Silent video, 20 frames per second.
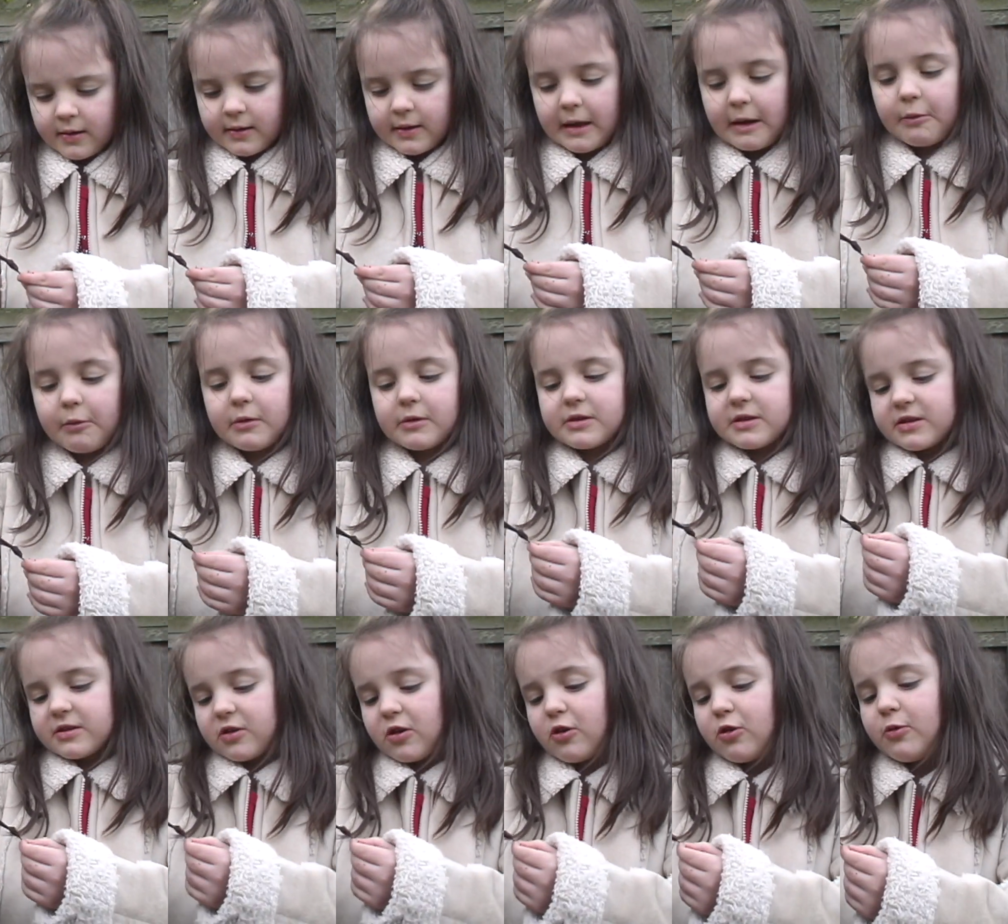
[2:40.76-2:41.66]
They were
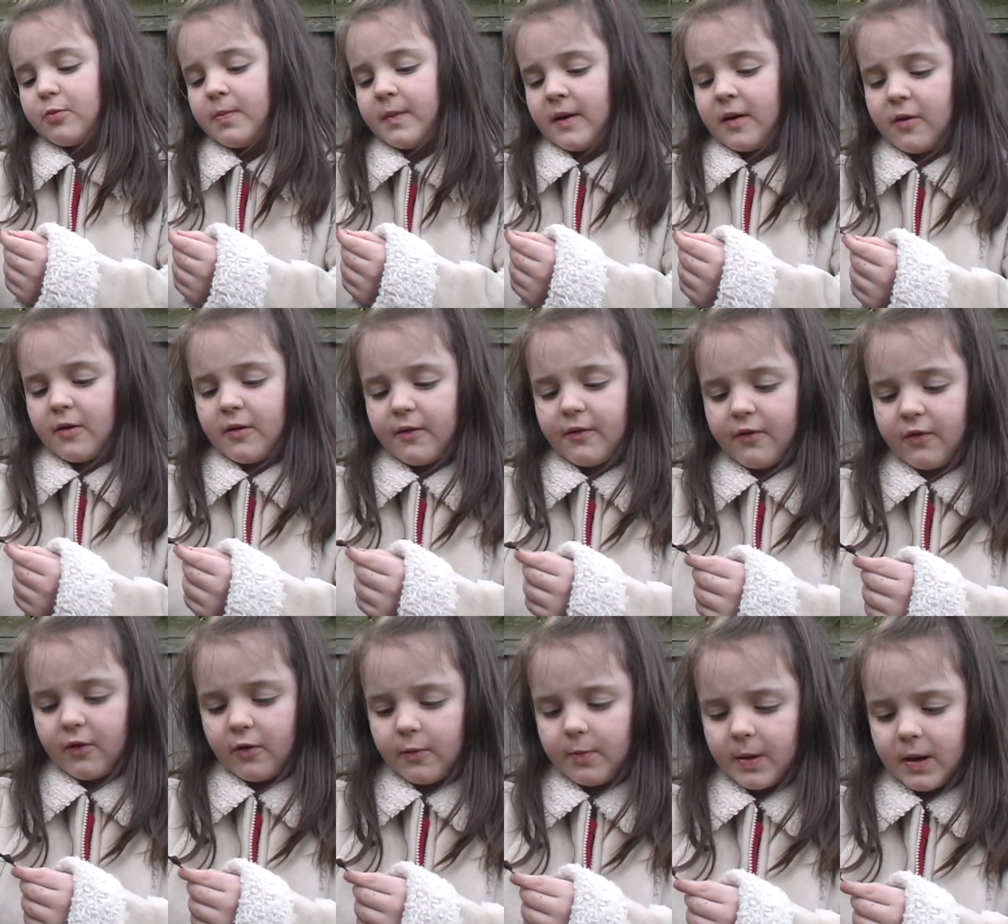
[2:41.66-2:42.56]
so
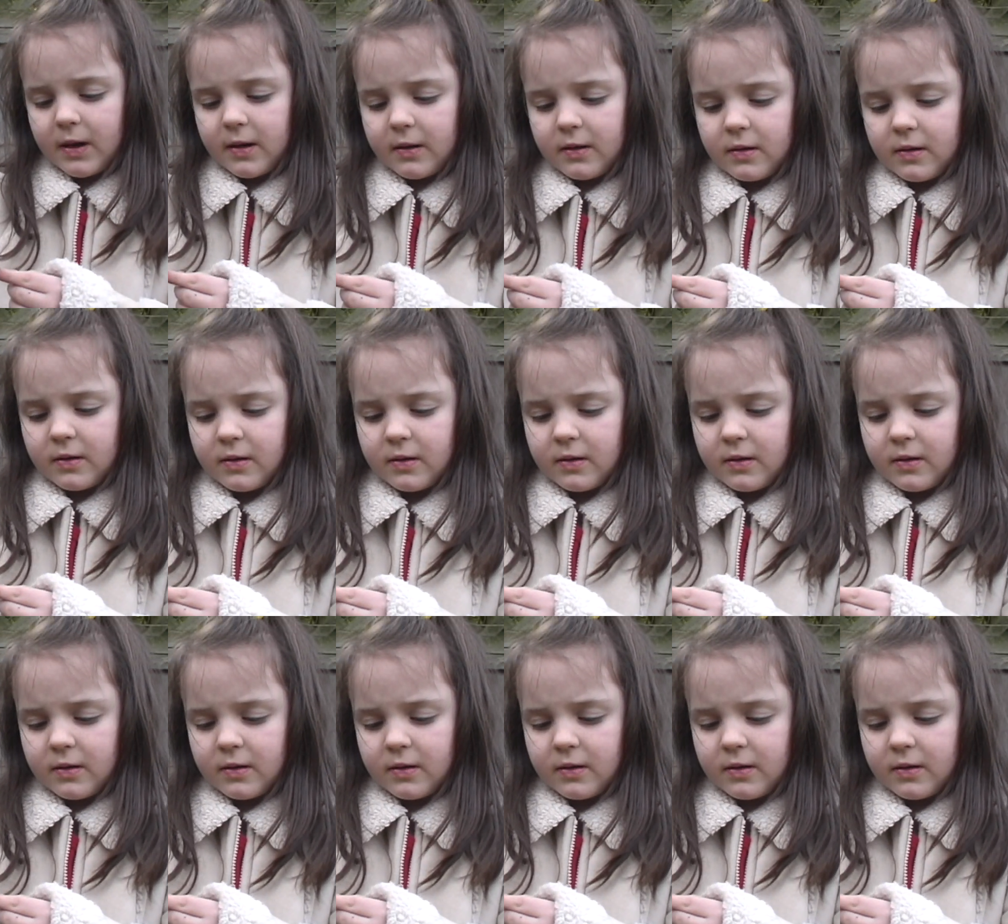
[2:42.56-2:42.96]
beautiful, but